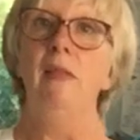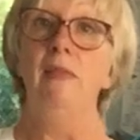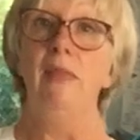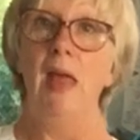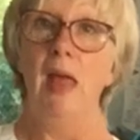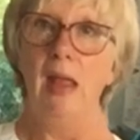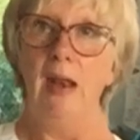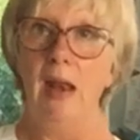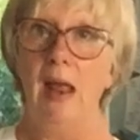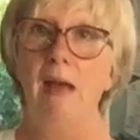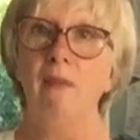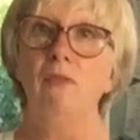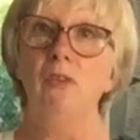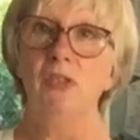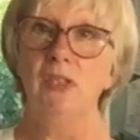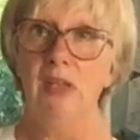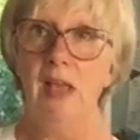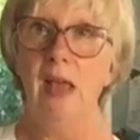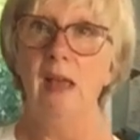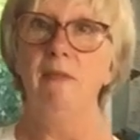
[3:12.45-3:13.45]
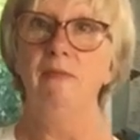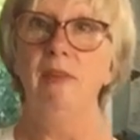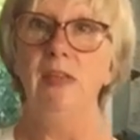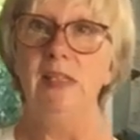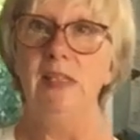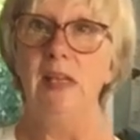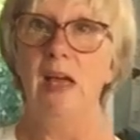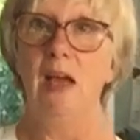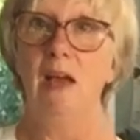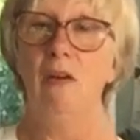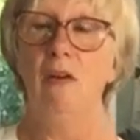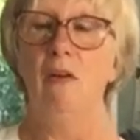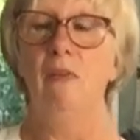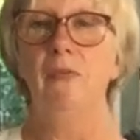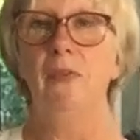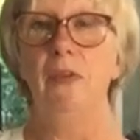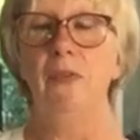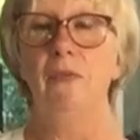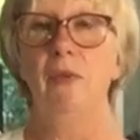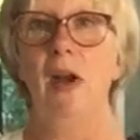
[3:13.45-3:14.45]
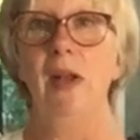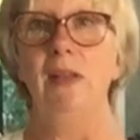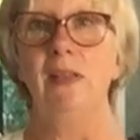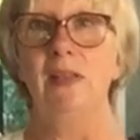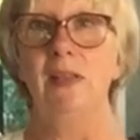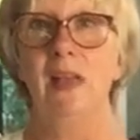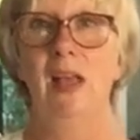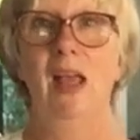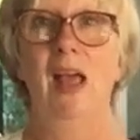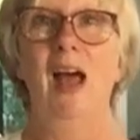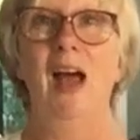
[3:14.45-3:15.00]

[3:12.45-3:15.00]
then I've got to carefully tie off the threads,